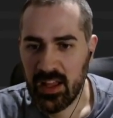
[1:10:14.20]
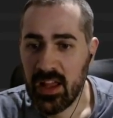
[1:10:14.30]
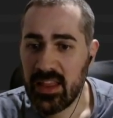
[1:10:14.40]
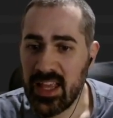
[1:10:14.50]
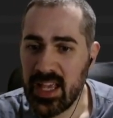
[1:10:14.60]

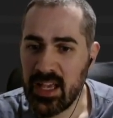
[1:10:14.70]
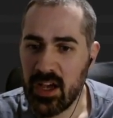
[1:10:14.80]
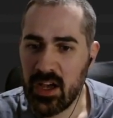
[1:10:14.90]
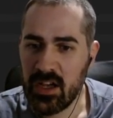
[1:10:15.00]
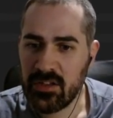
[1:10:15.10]

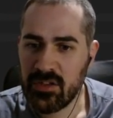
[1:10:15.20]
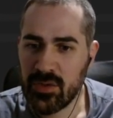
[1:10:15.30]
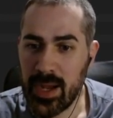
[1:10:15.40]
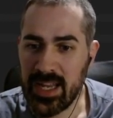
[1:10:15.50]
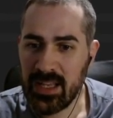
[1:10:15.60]
The
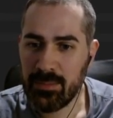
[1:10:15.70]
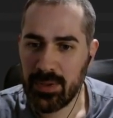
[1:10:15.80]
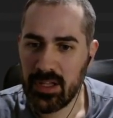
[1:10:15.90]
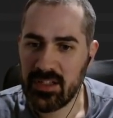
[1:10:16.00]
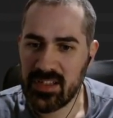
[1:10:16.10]
20
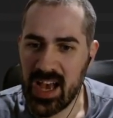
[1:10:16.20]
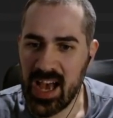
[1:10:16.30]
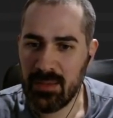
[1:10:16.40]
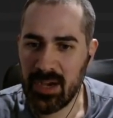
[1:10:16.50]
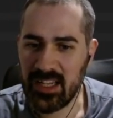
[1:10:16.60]
plus I
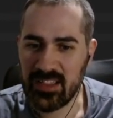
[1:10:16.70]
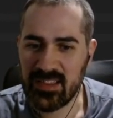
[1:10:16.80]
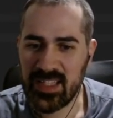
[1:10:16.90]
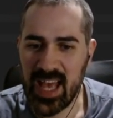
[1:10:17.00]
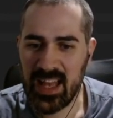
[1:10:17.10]
minus
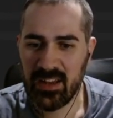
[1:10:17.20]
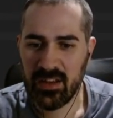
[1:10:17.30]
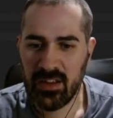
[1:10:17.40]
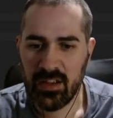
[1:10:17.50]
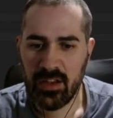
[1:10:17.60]
10,
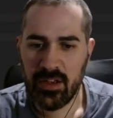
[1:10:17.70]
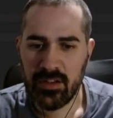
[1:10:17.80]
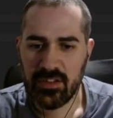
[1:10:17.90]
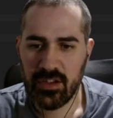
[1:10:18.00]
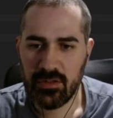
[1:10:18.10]
so